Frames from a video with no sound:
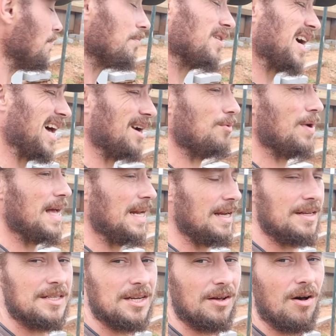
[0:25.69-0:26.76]
I'm kind of
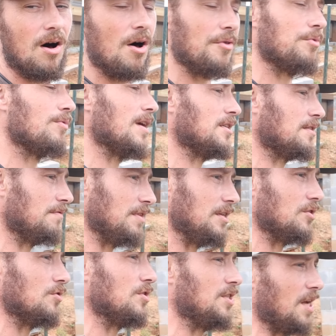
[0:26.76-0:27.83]
waiting until all the rest of
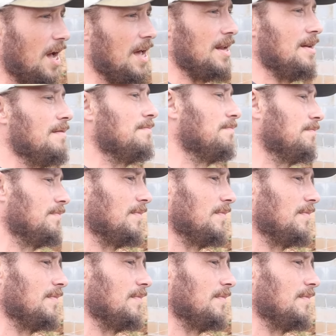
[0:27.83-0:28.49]
these are done